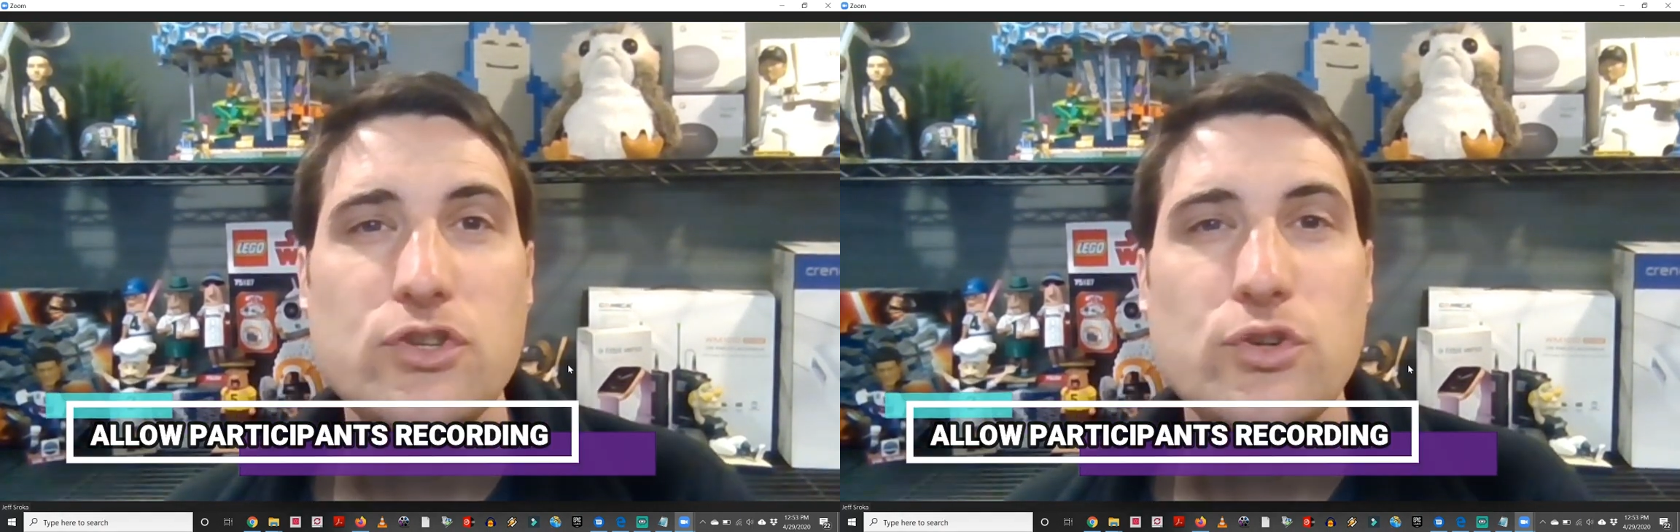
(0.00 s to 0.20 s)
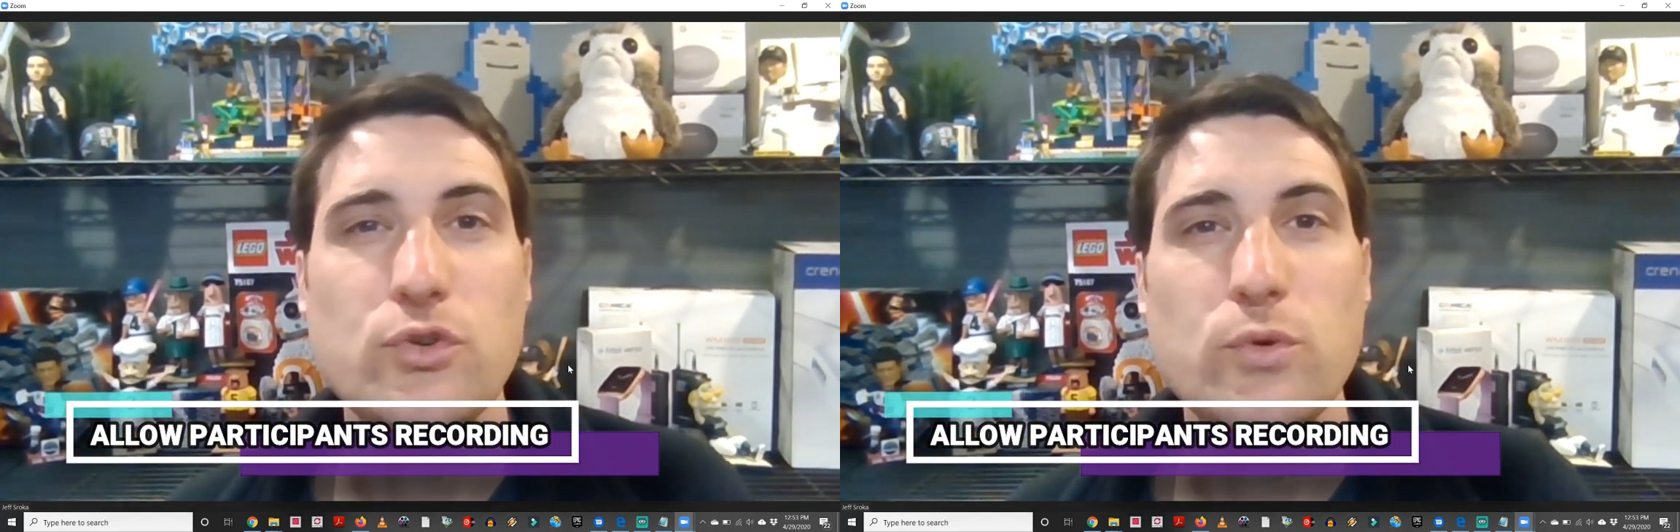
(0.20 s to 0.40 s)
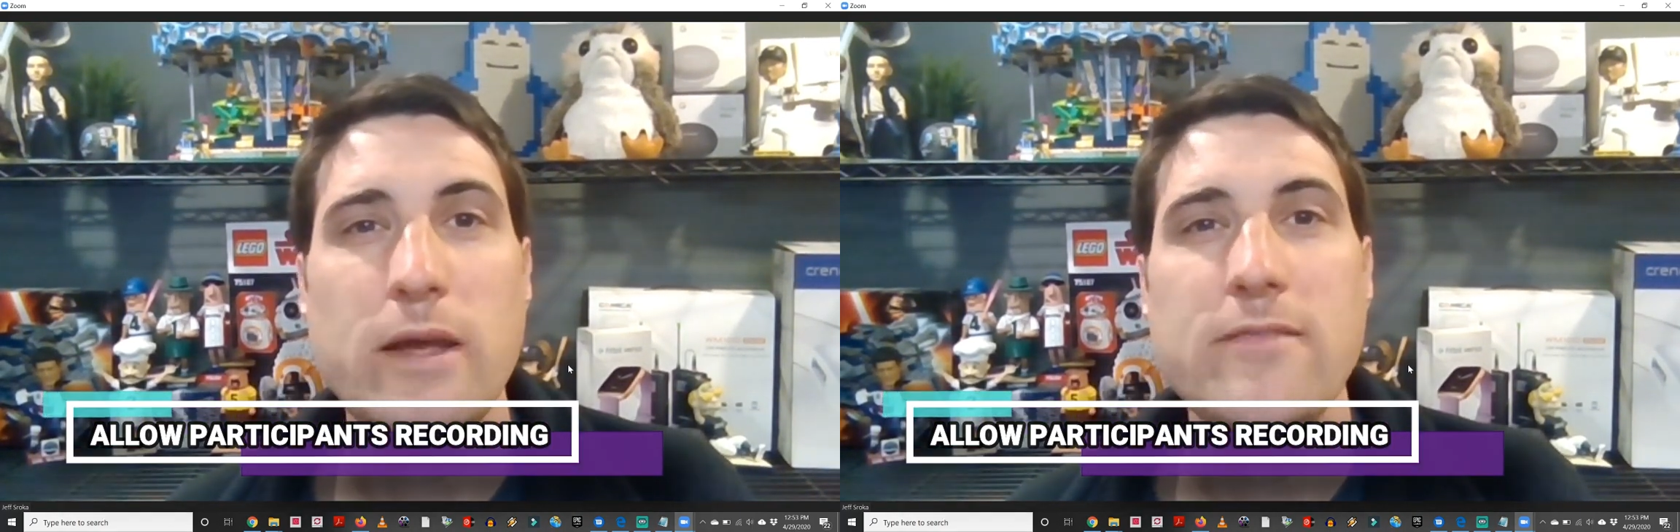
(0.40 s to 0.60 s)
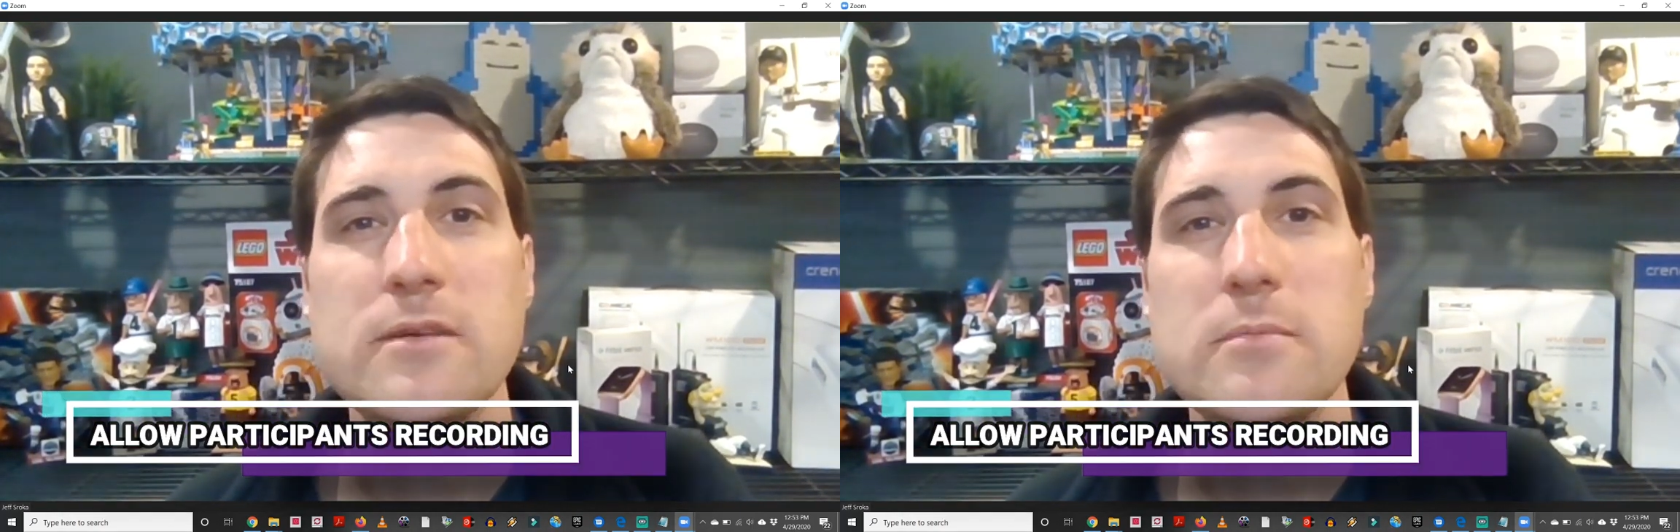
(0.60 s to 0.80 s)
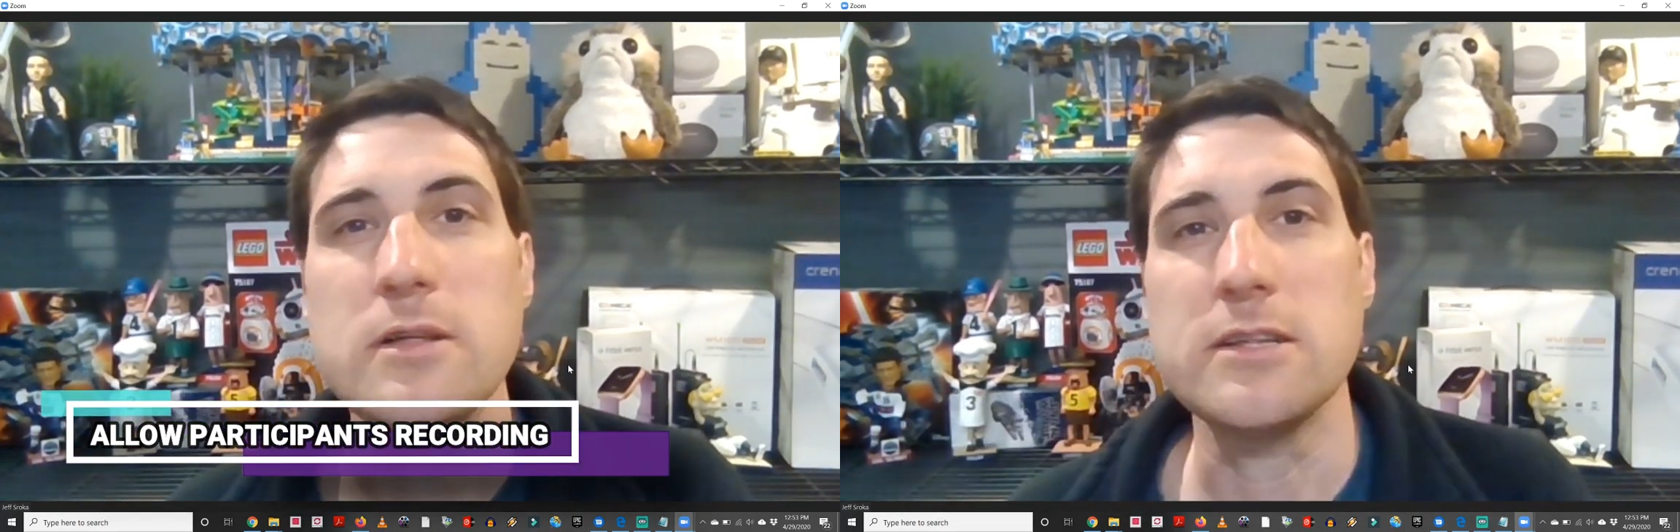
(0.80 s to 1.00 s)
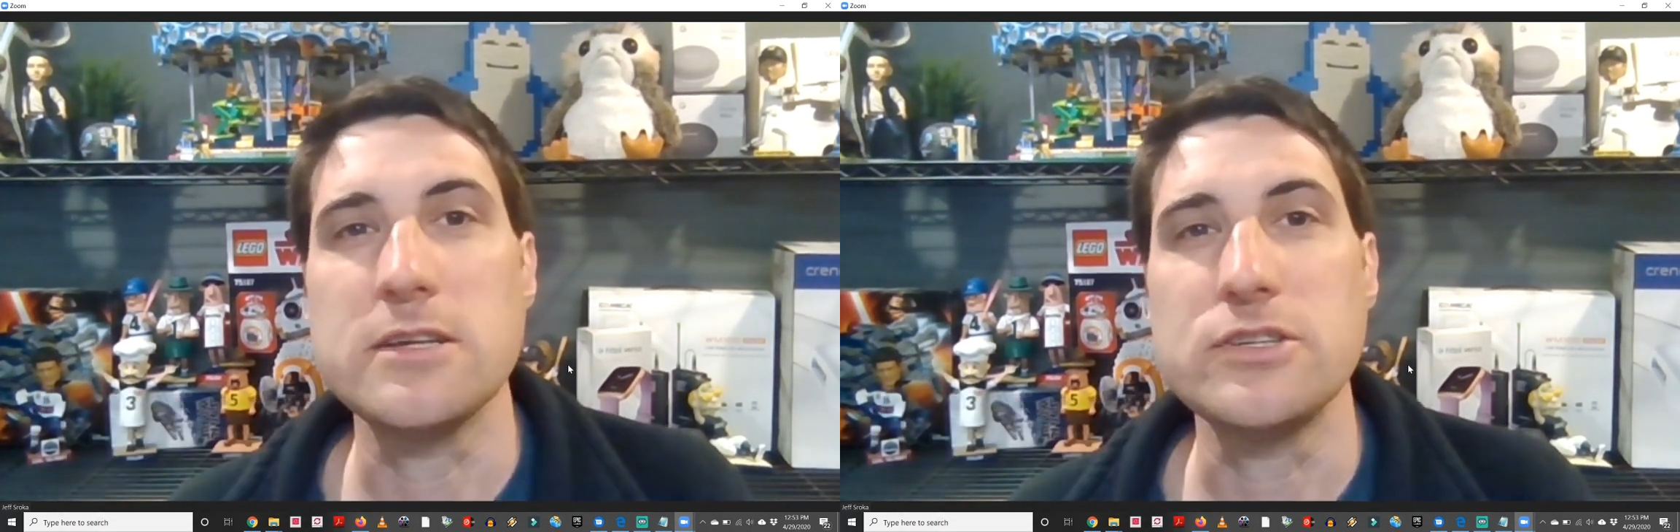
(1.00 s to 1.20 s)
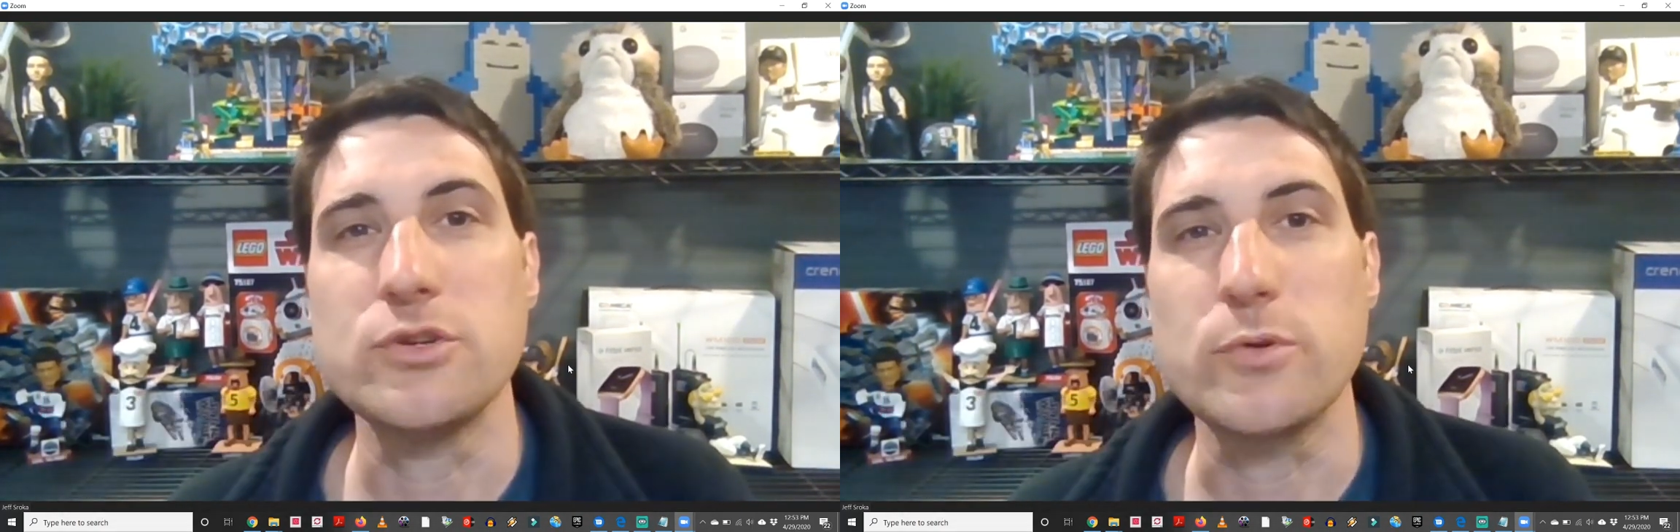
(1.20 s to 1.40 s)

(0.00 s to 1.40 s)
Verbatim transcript: to have the ability to